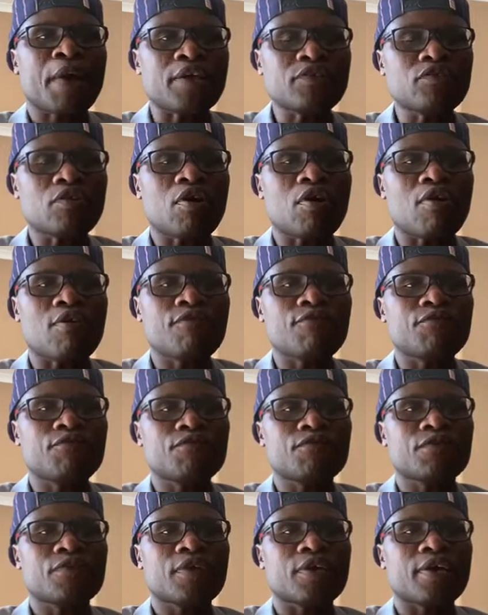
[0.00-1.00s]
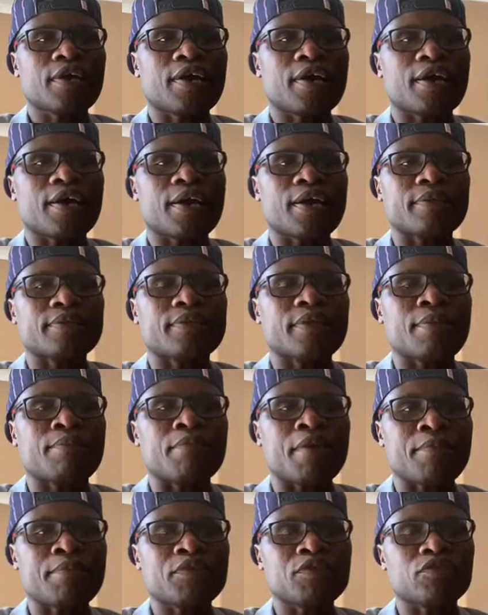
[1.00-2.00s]
Part of uh,
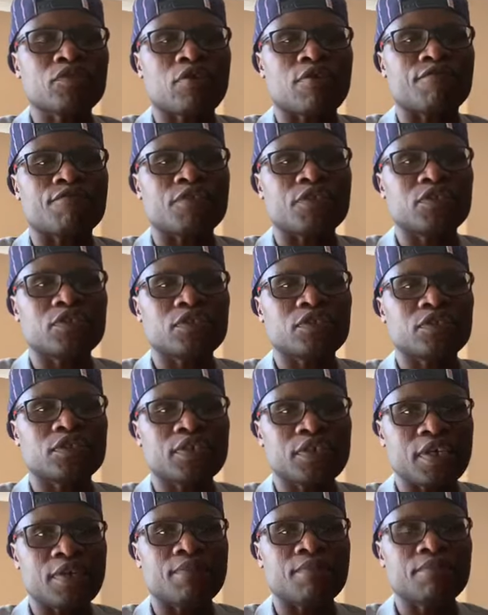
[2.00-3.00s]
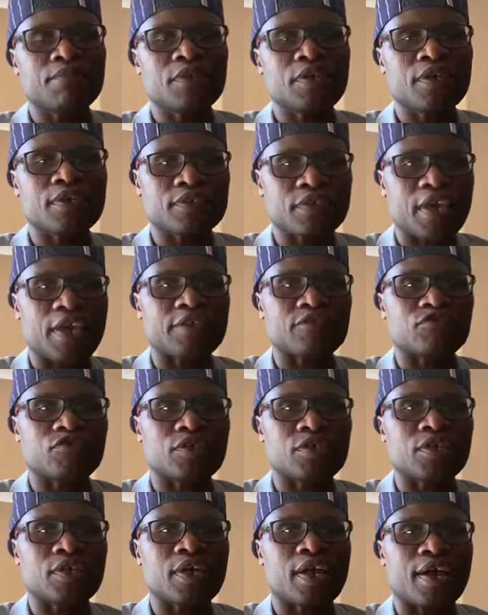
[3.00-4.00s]
the members of this team is
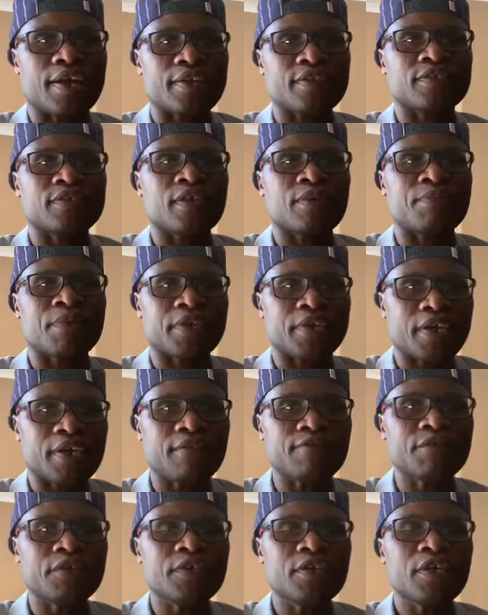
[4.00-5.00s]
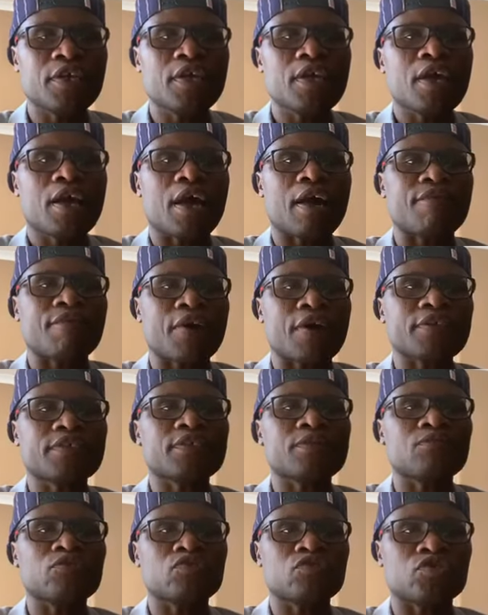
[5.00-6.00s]
actually Alistair McKelvey. I've
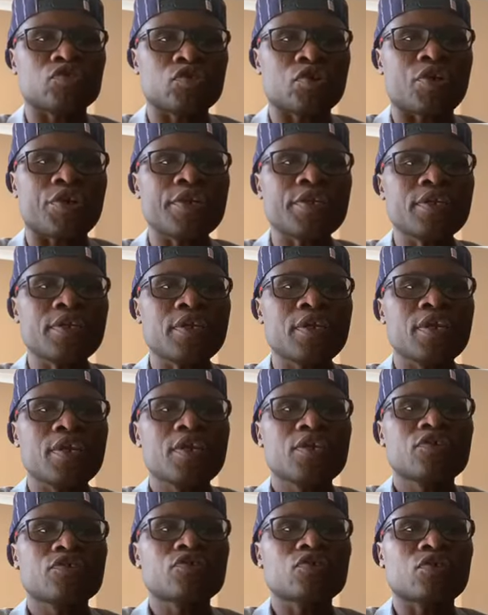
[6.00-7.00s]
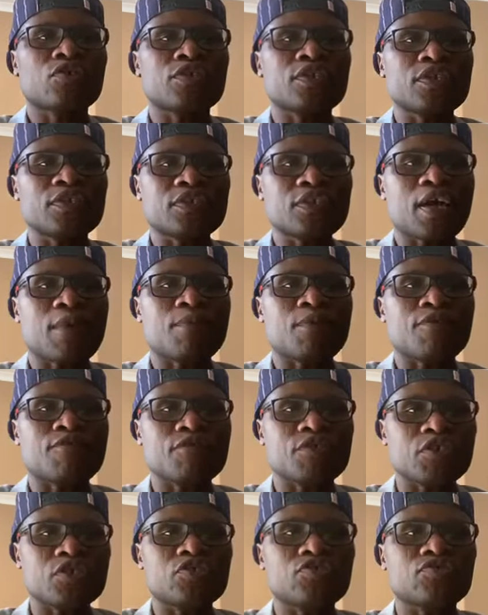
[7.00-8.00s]
asked him to join. So these type
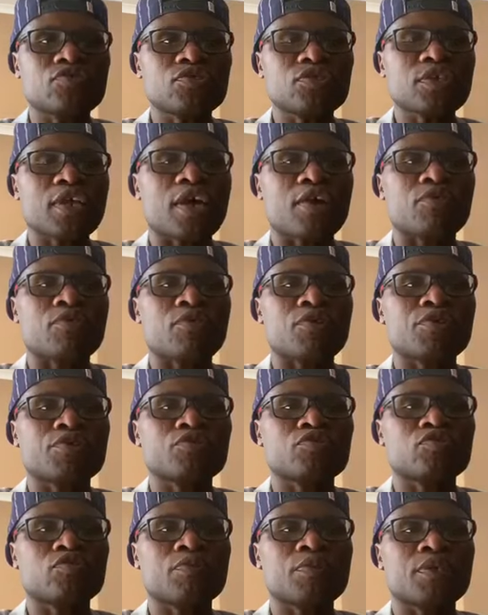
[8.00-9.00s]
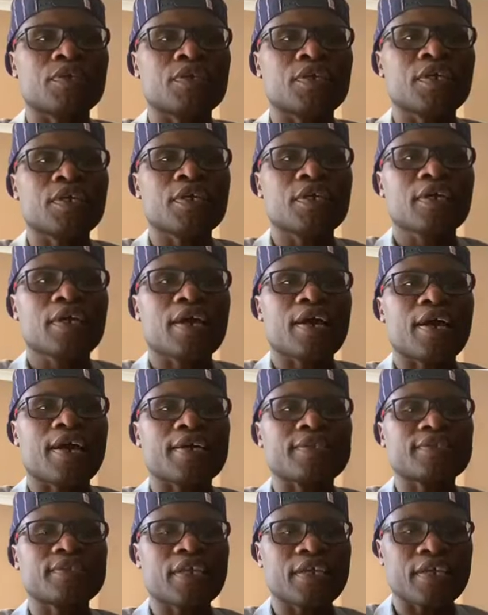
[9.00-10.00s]
of issues are going to be
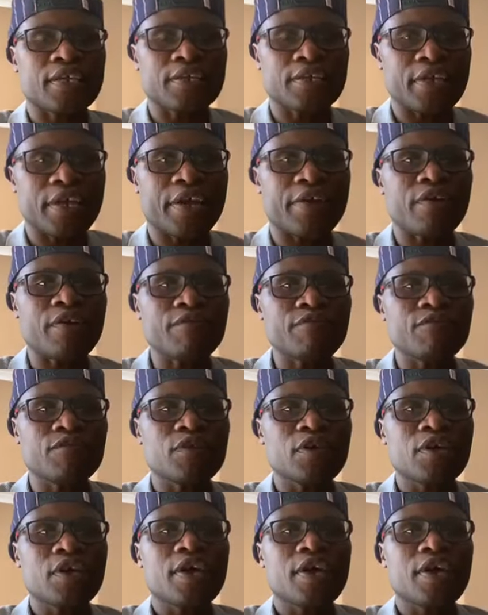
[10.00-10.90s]
uh, taken care of.